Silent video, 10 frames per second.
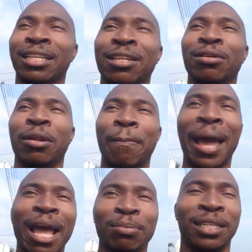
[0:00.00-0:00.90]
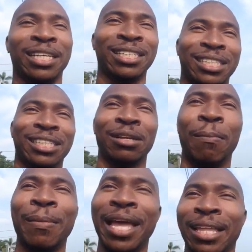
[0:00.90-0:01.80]
you know, the Baptists and
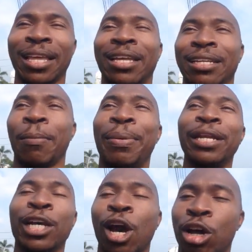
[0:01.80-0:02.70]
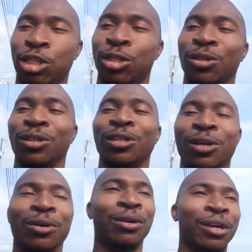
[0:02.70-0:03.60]
the Pentecostal, you
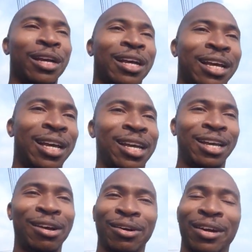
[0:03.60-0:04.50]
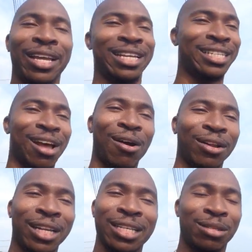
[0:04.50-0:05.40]
know. You know, is
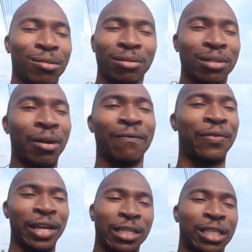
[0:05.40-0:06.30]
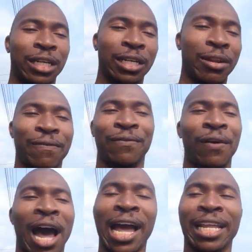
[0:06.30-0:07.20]
all this division and
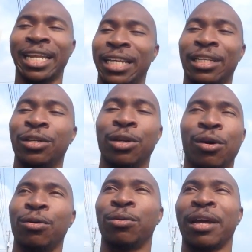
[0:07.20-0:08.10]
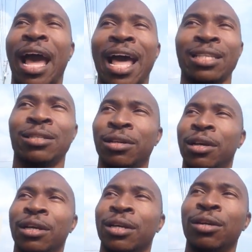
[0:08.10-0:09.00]
divided, you know, God's,
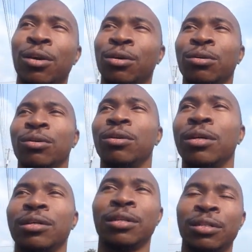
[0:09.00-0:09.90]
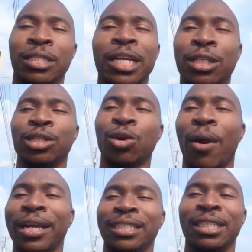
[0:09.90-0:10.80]
you know, Jesus
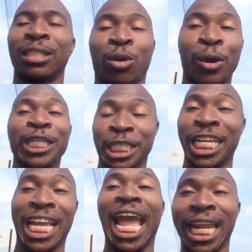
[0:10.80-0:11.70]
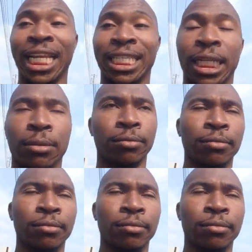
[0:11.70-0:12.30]
Christ's Christianity,